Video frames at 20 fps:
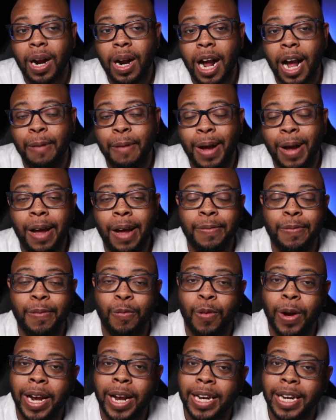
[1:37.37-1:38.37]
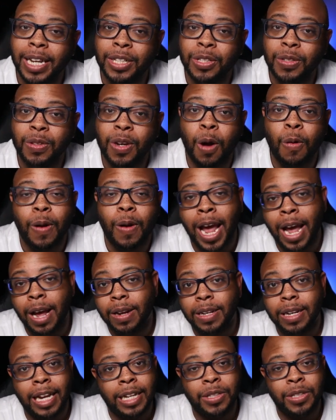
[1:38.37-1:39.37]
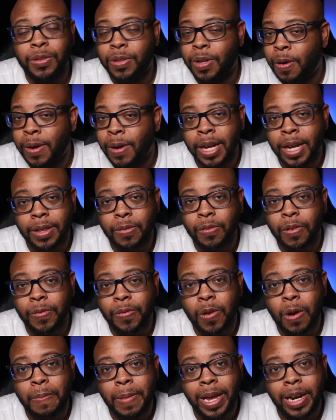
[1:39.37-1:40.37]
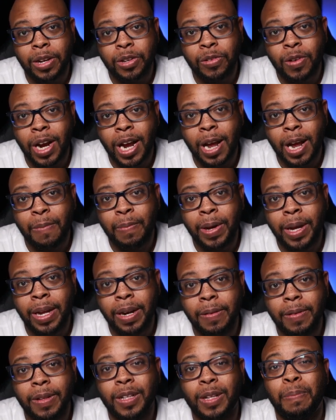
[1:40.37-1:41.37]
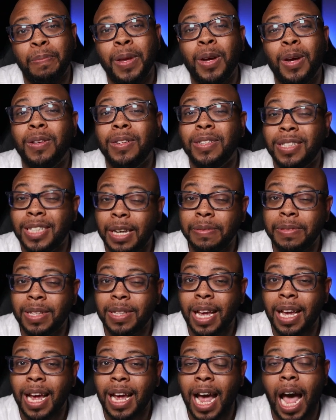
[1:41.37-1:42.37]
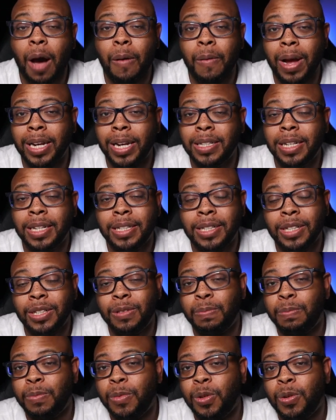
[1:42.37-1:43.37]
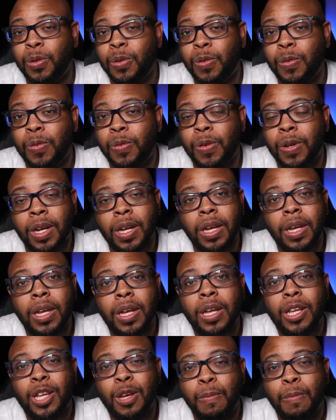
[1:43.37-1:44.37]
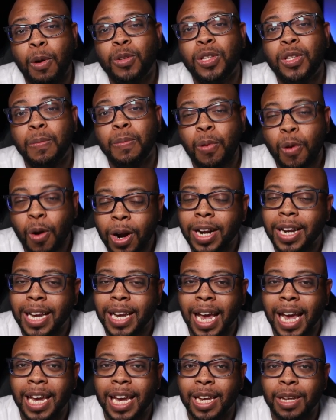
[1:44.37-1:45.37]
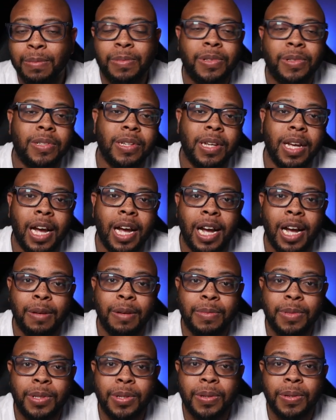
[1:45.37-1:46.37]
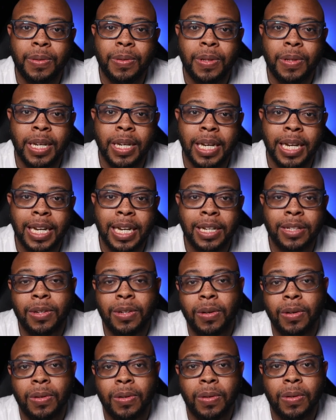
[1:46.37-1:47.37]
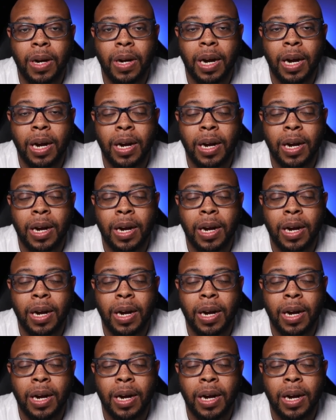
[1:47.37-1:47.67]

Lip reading: I've read that you don't have to reformat the drive, but to be on the safe side, I will actually just move your most important games to the internal